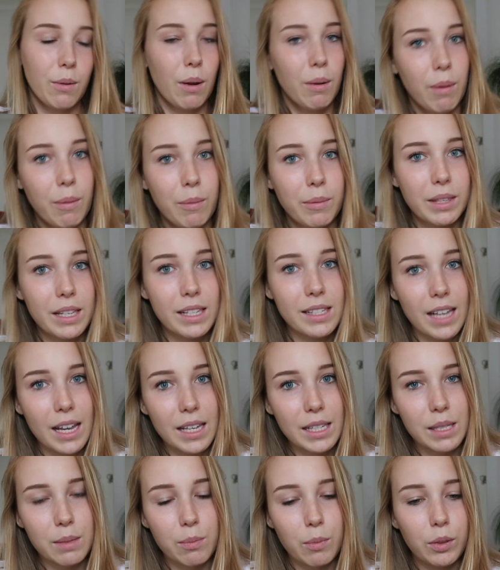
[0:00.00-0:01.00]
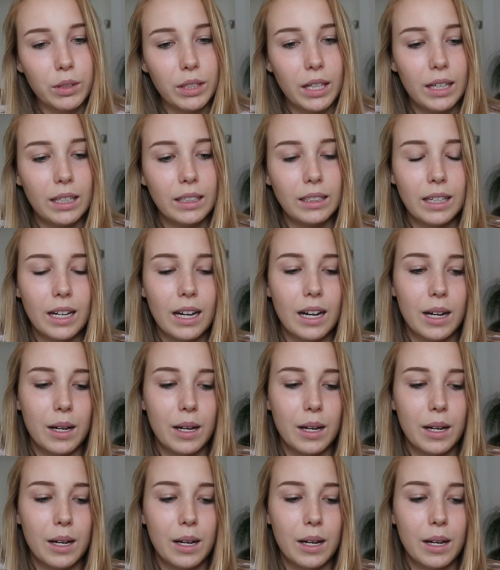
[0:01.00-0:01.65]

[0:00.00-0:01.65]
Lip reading: I went with the size smaller.